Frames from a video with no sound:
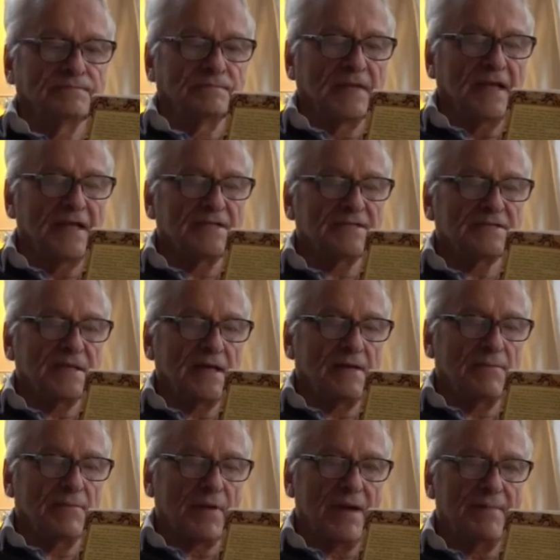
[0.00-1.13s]
It's
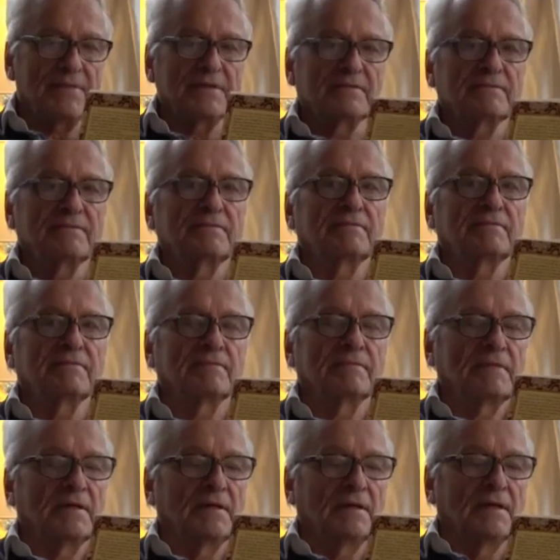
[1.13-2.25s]
Brahman,
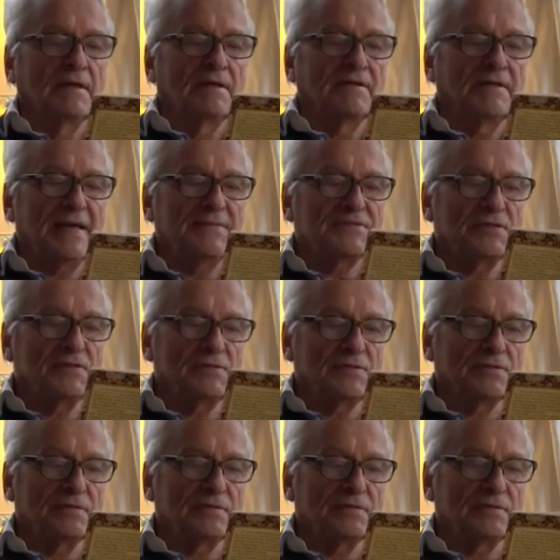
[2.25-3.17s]
the absolute,